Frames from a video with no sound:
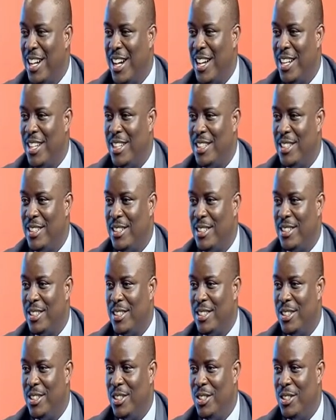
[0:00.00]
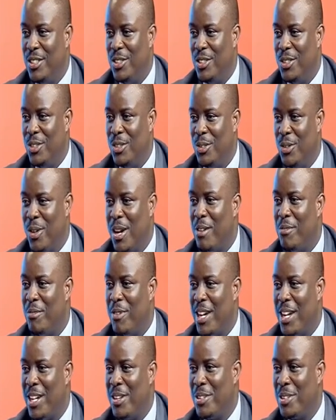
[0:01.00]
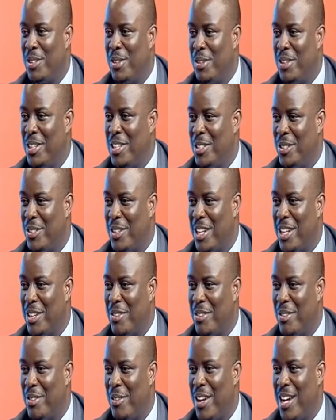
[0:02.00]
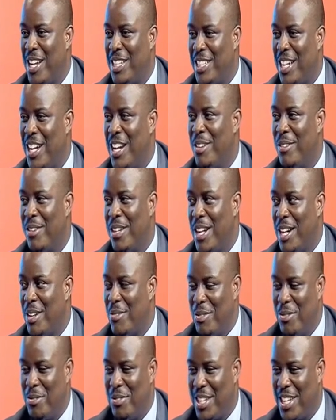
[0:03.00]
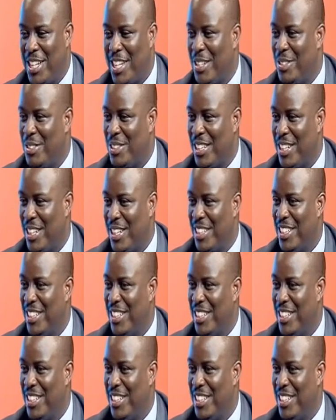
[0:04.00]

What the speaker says: and you have a health condition that requires 150,000.